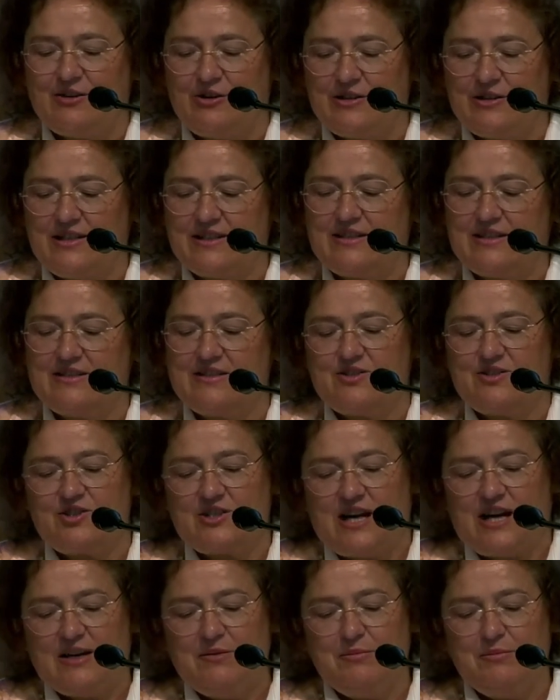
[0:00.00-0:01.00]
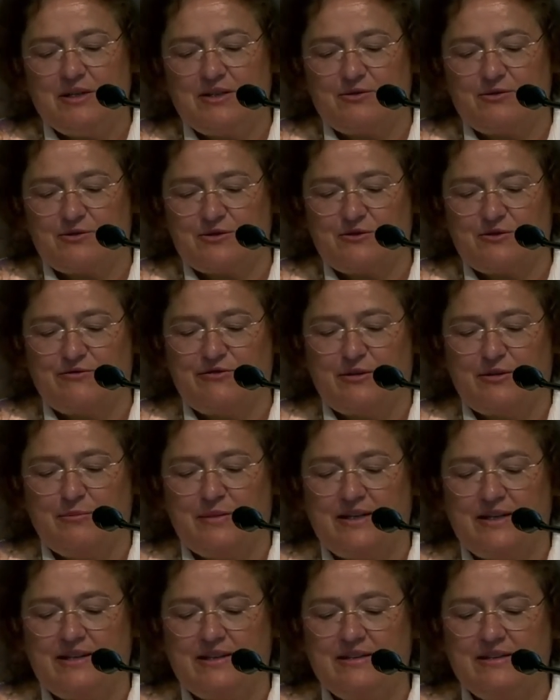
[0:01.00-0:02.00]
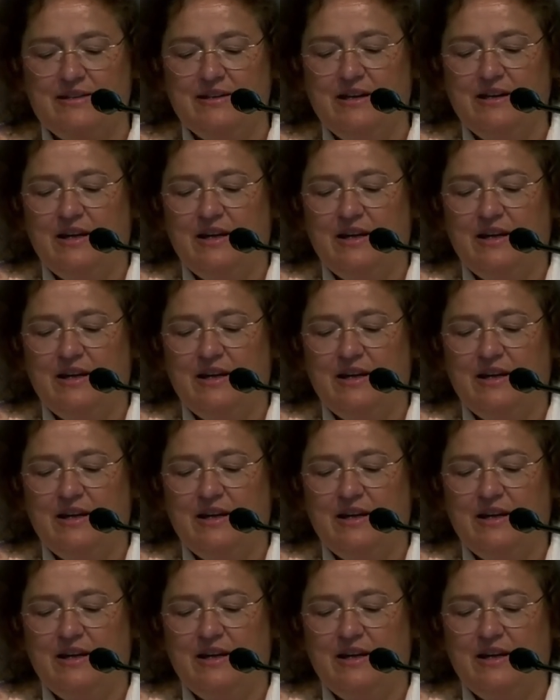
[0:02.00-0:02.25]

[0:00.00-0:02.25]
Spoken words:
inner joy in the presence of Christ,